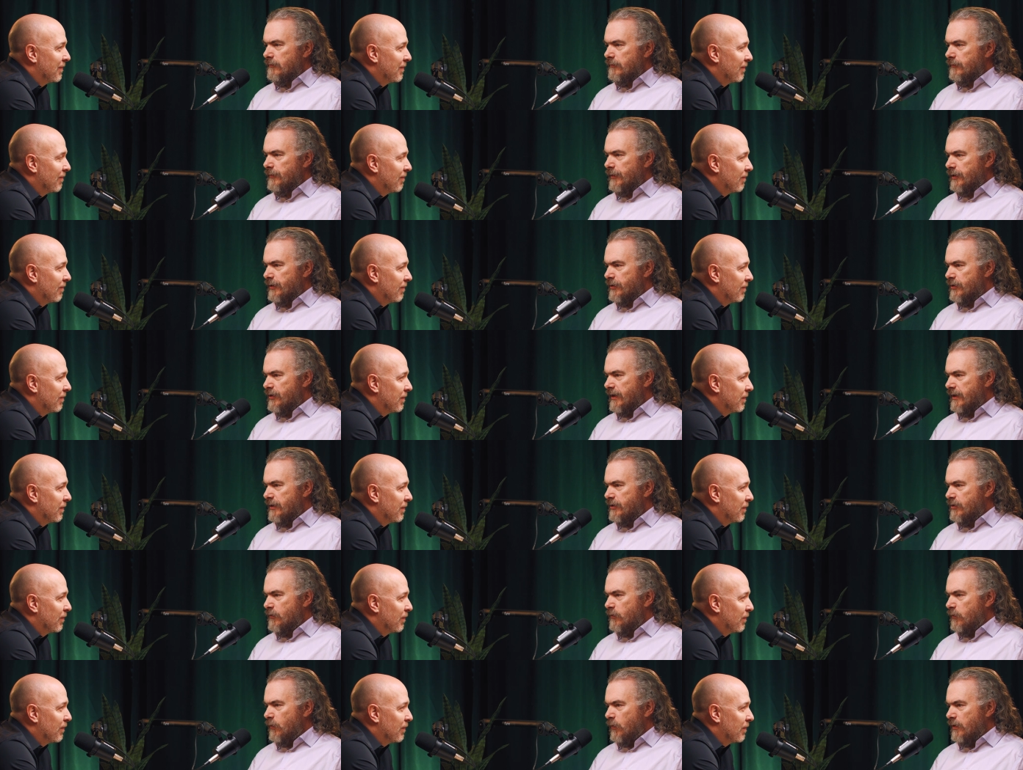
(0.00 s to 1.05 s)
Speaker 1: because
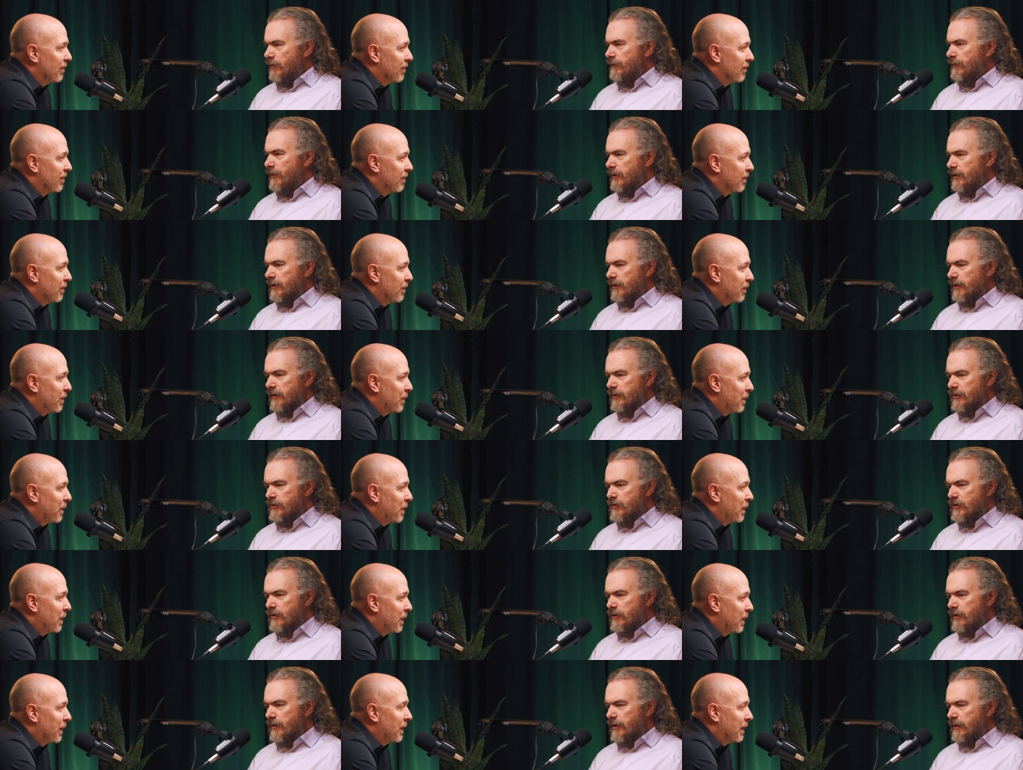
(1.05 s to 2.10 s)
that's one of the things
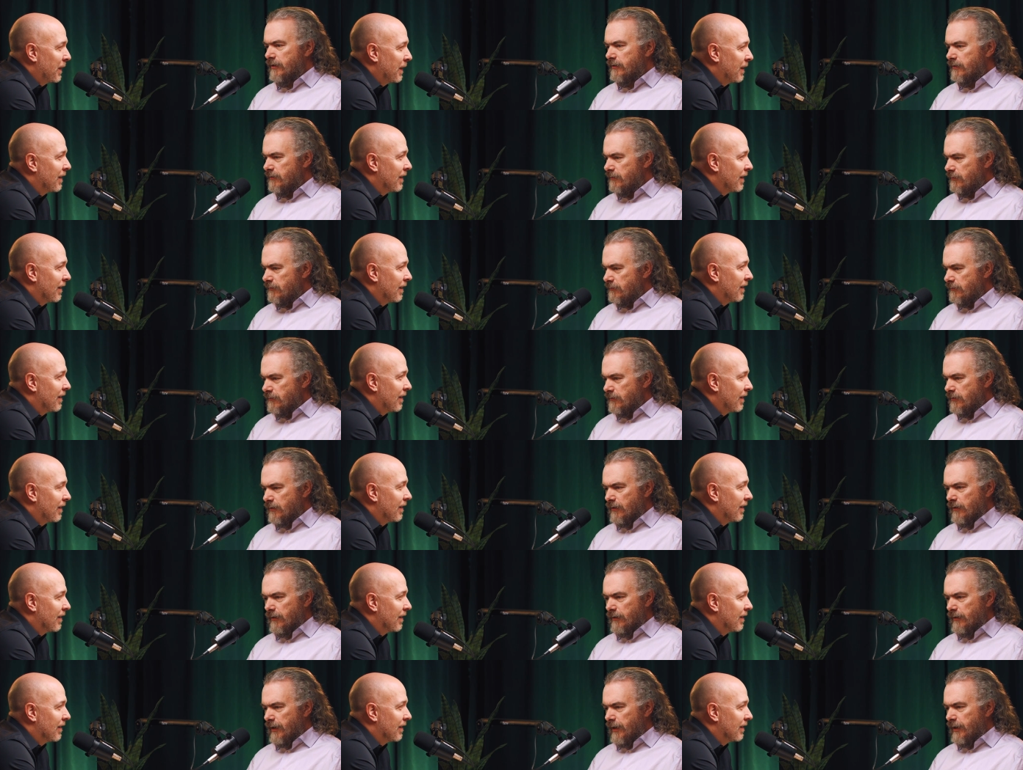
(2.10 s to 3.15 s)
that
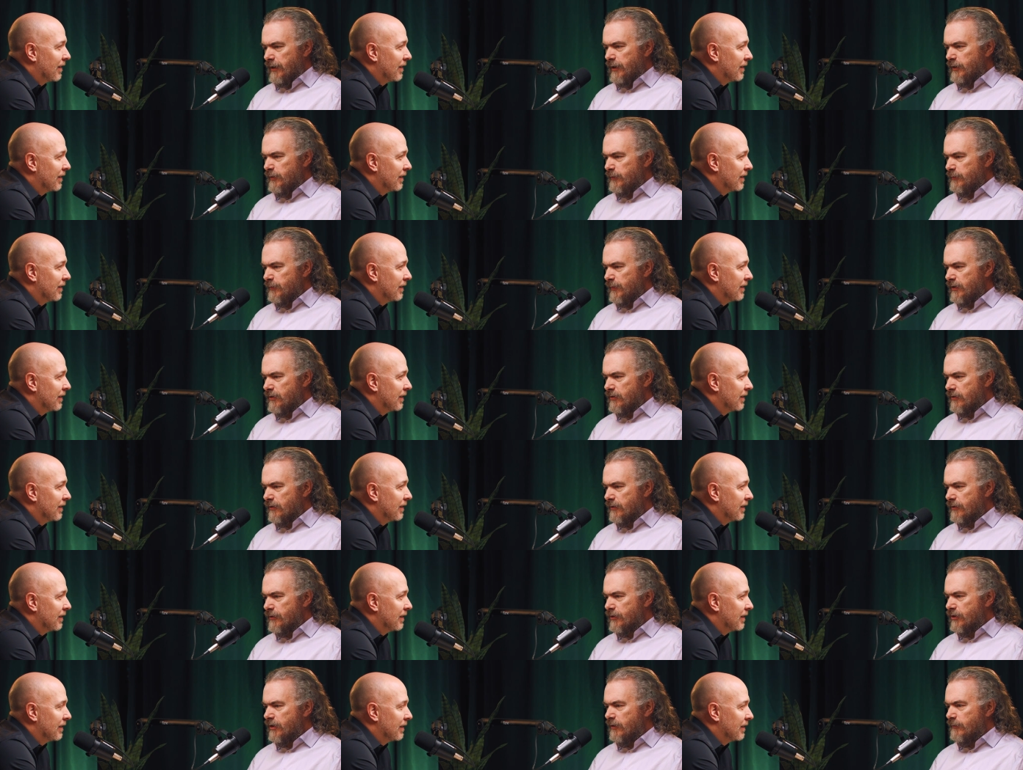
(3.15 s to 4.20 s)
any mid to
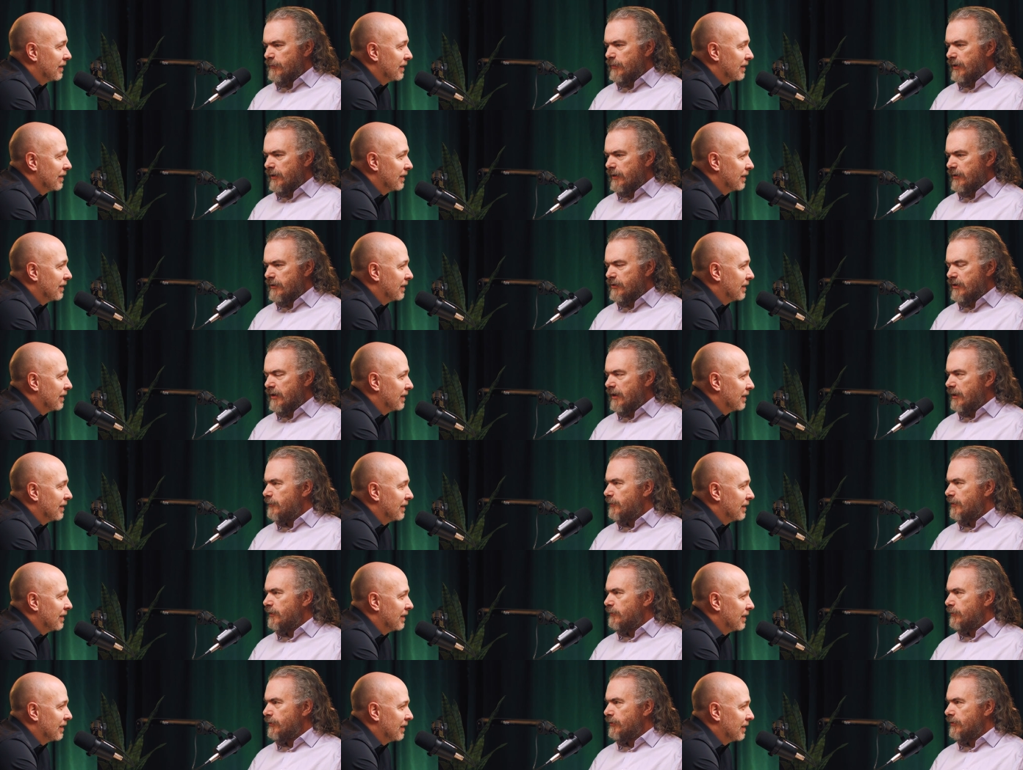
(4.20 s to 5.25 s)
large company has got to be
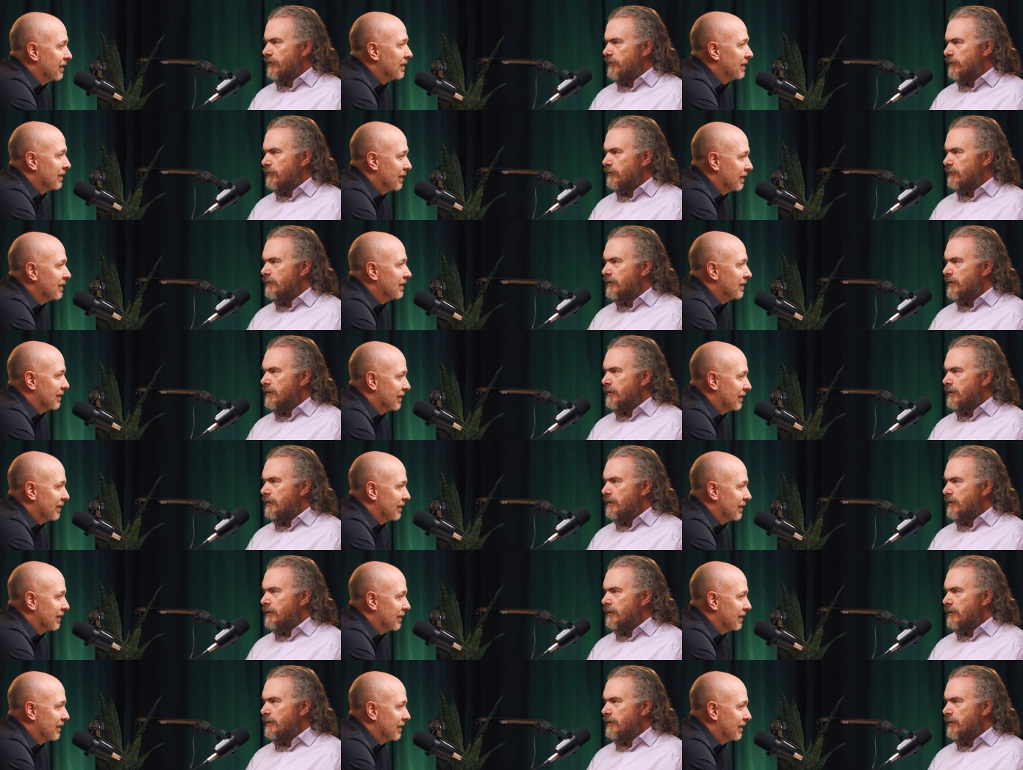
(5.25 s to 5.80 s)
able to do,